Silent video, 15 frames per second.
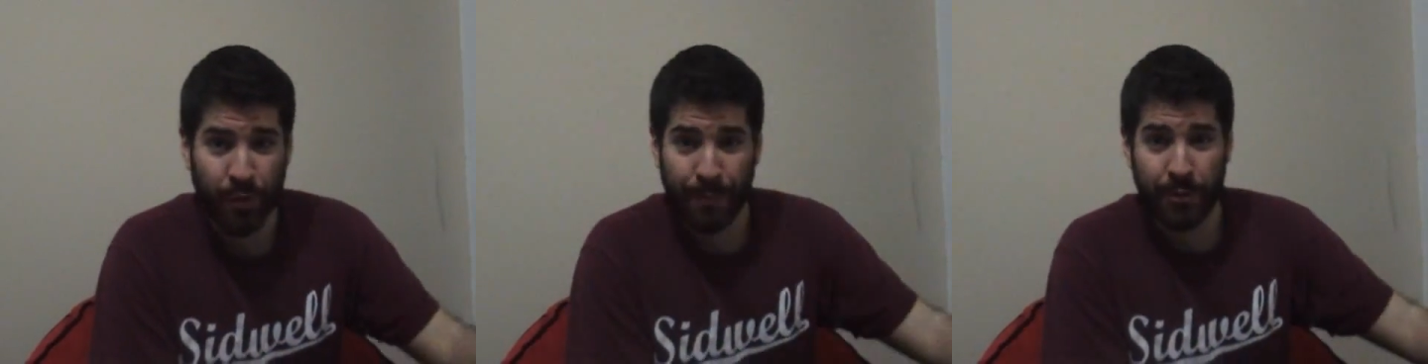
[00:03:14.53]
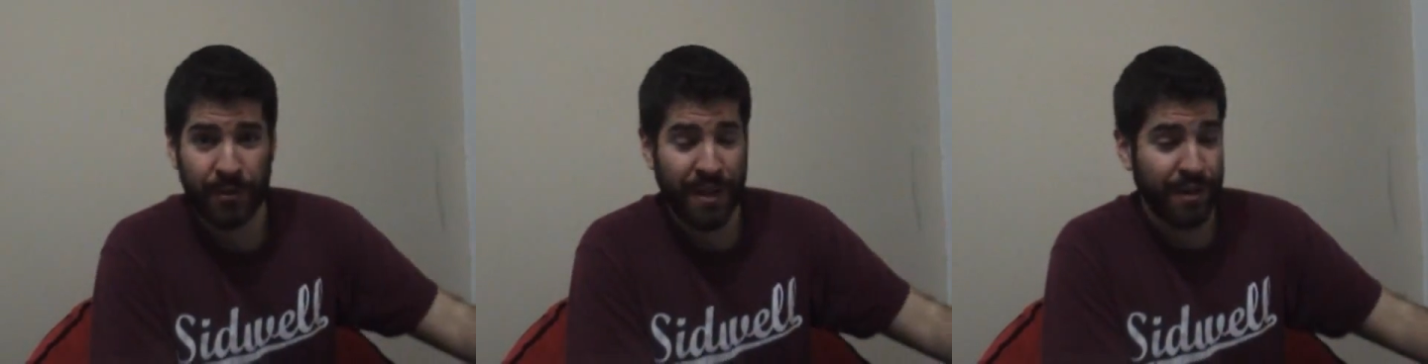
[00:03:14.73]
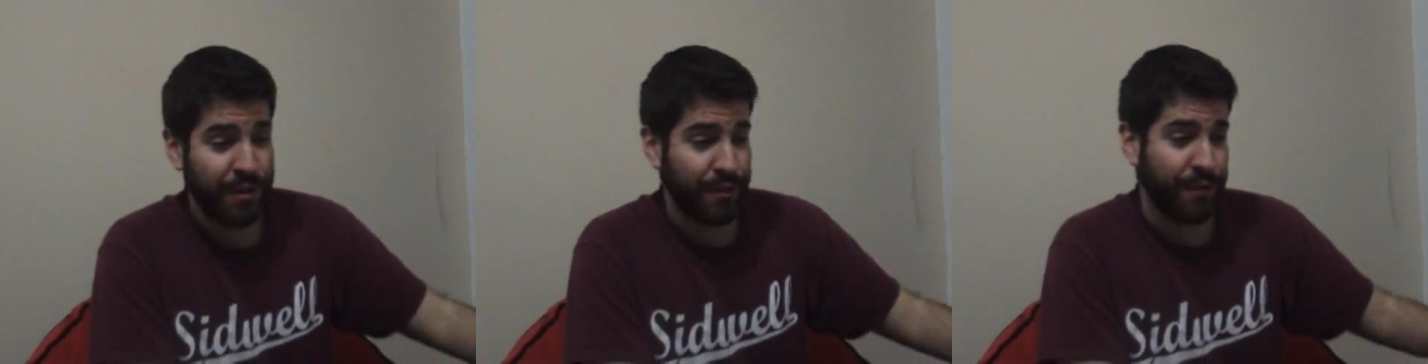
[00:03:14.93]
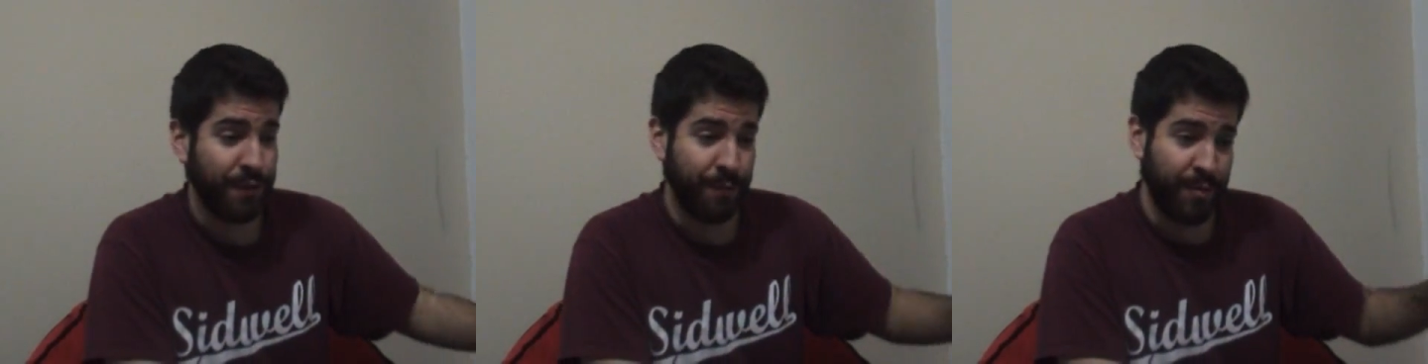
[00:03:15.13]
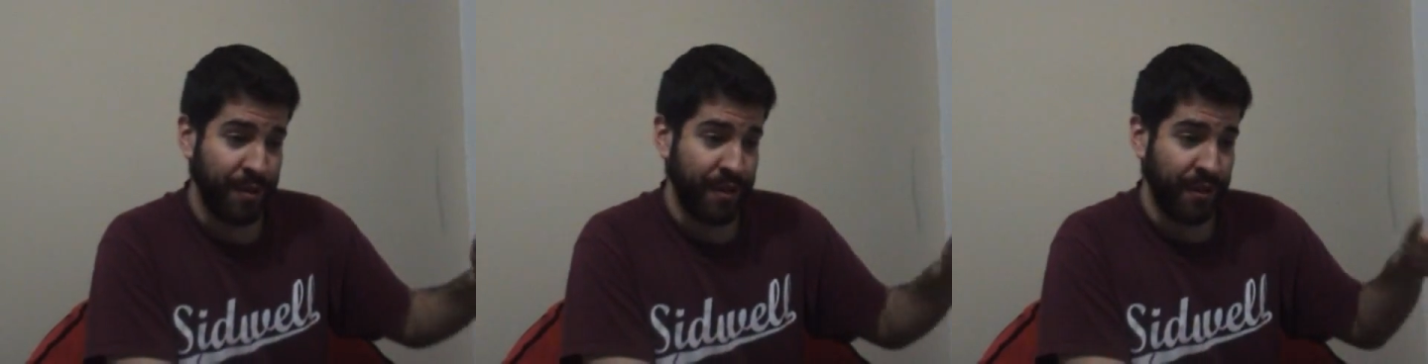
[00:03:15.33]
reputation
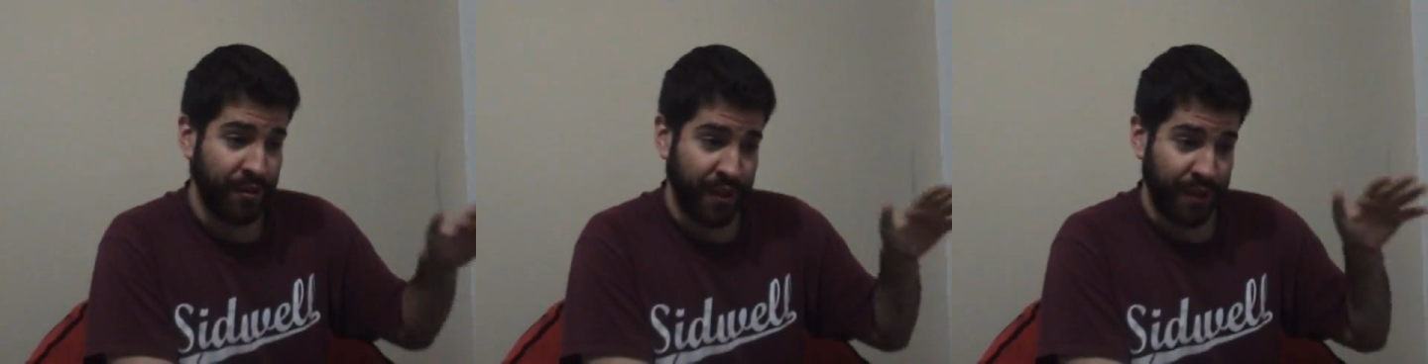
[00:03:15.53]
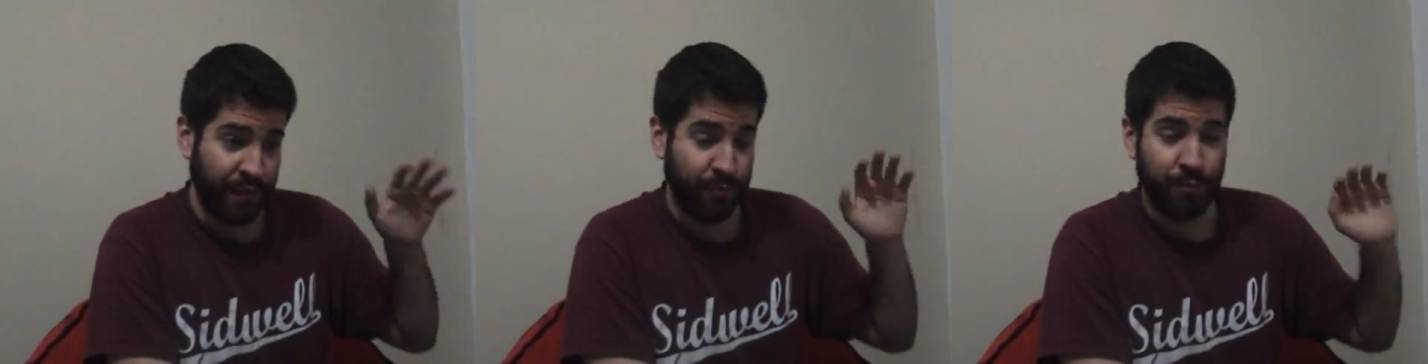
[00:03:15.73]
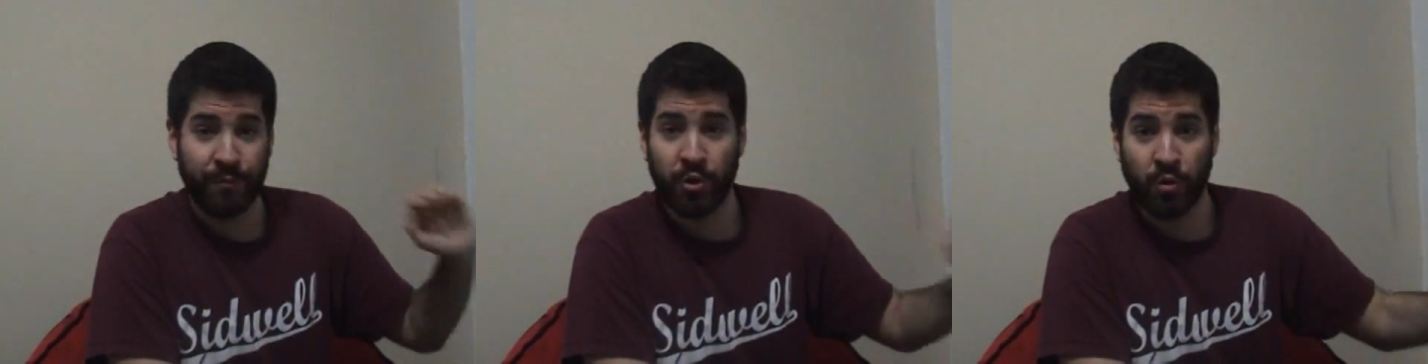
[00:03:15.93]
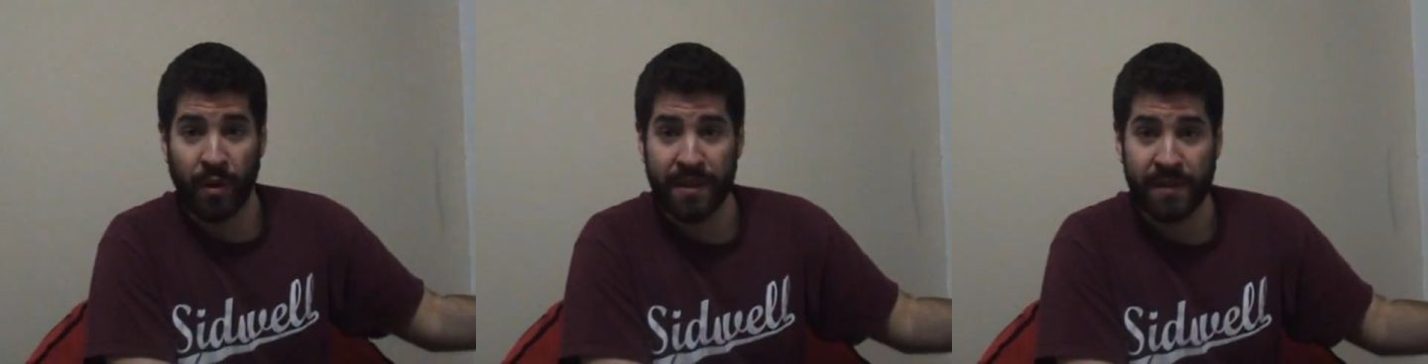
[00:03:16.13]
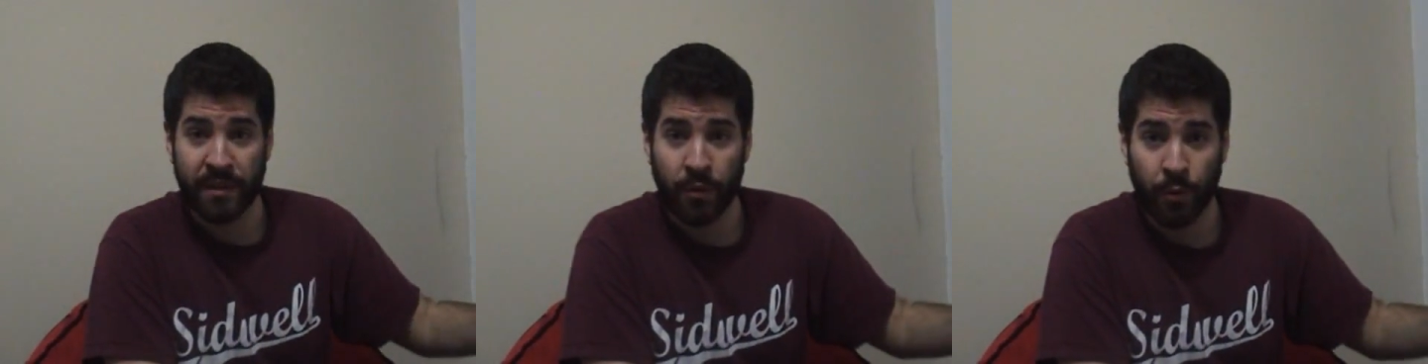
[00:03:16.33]
of being like the
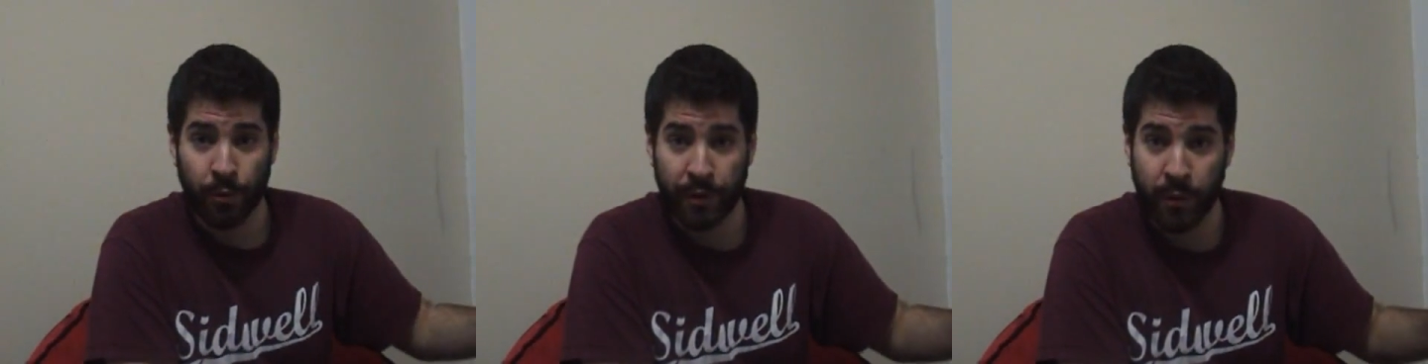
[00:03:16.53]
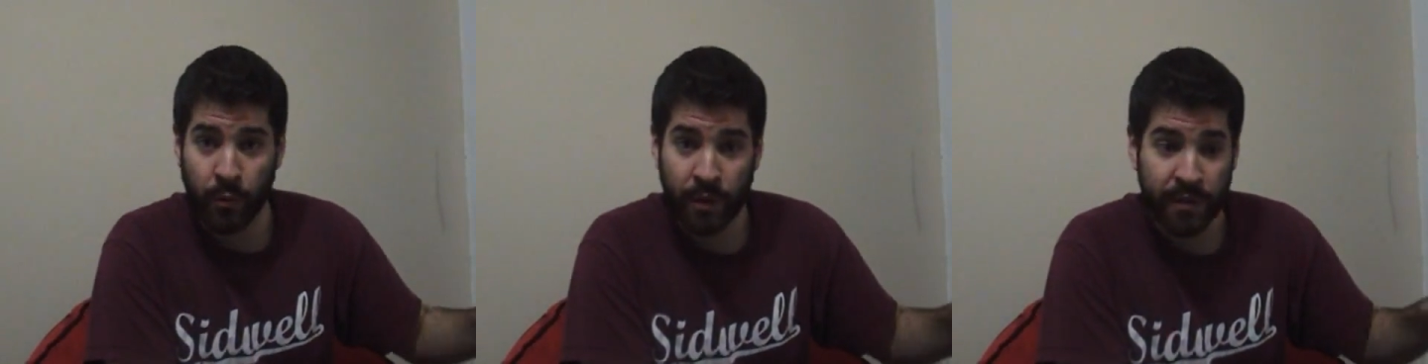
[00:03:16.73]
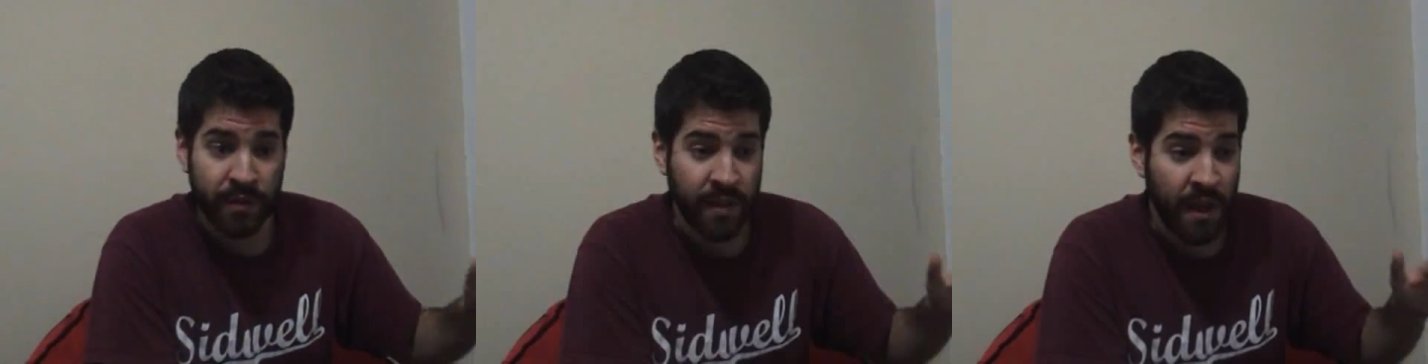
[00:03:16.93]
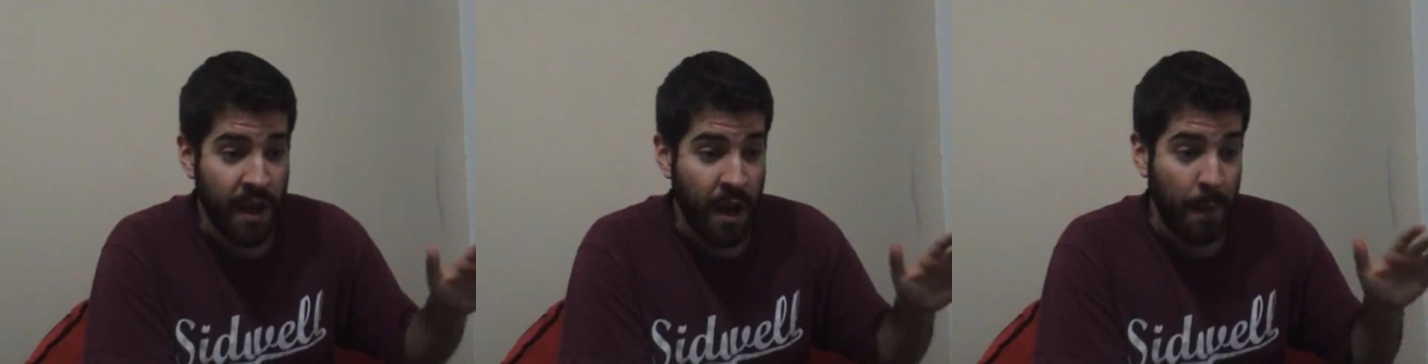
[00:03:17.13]
crazy horny ones,